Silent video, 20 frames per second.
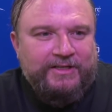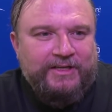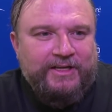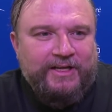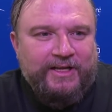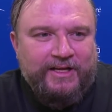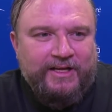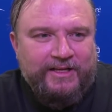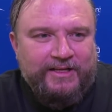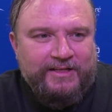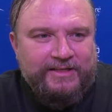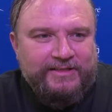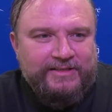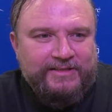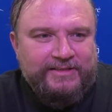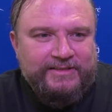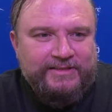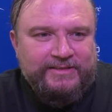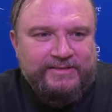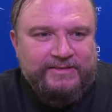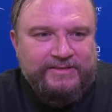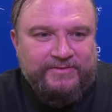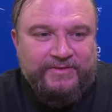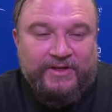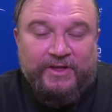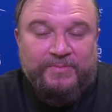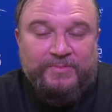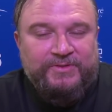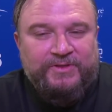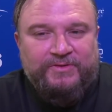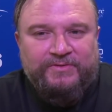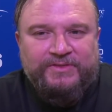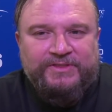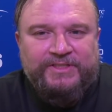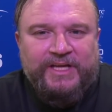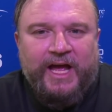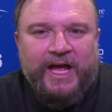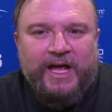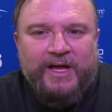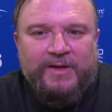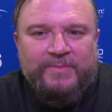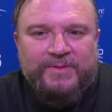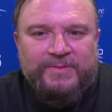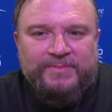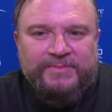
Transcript: develops over time.